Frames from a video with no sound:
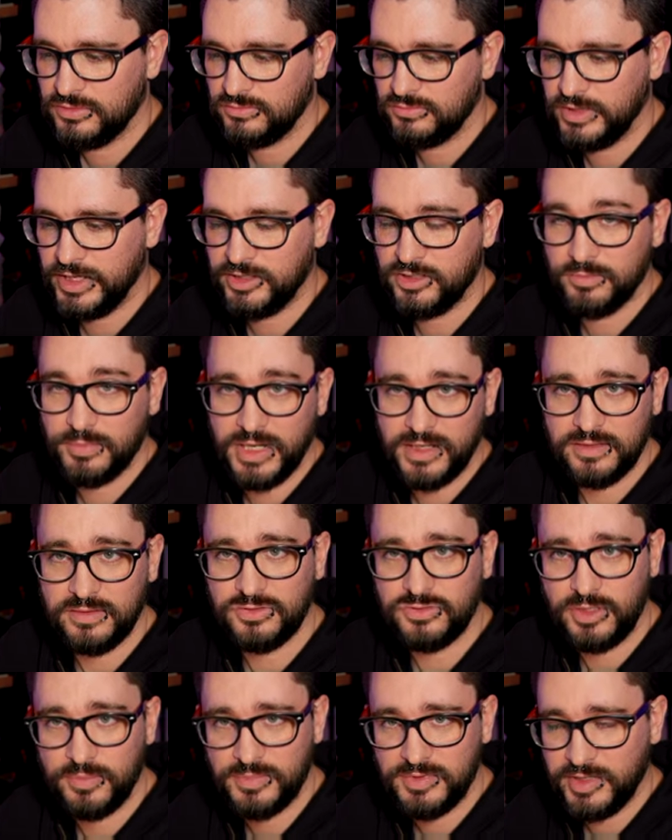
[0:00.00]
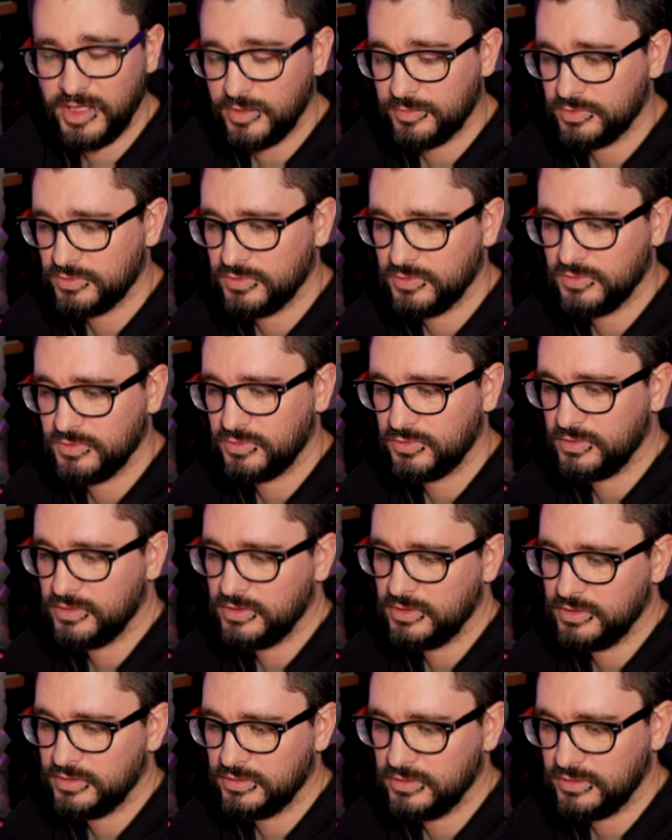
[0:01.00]
randomized drum samples
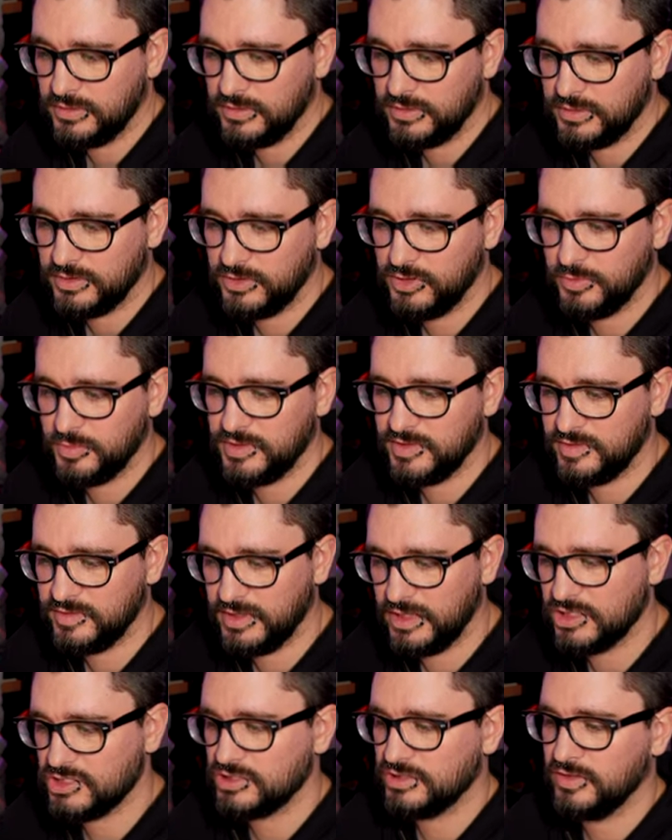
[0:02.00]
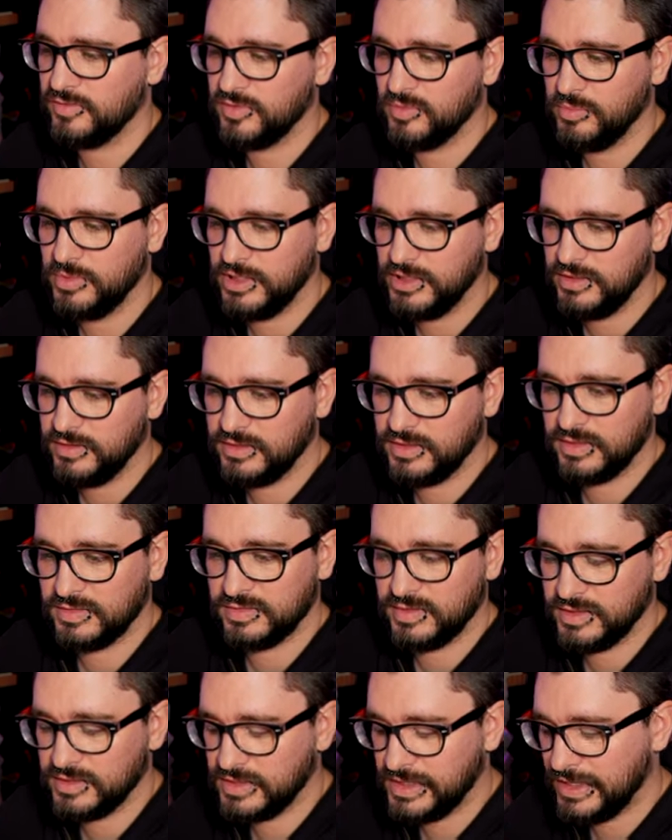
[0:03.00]
or, or humanization of the MIDI and
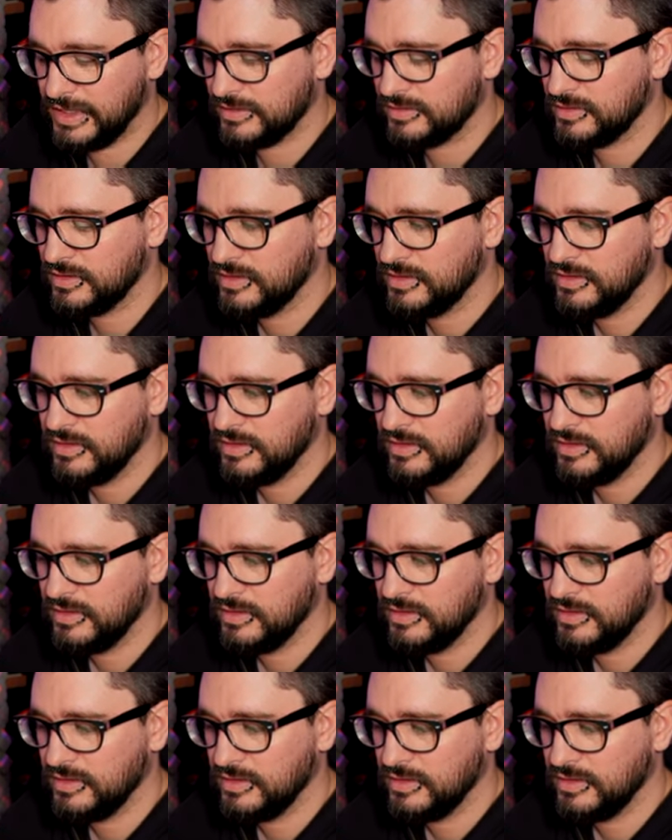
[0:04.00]
things like that,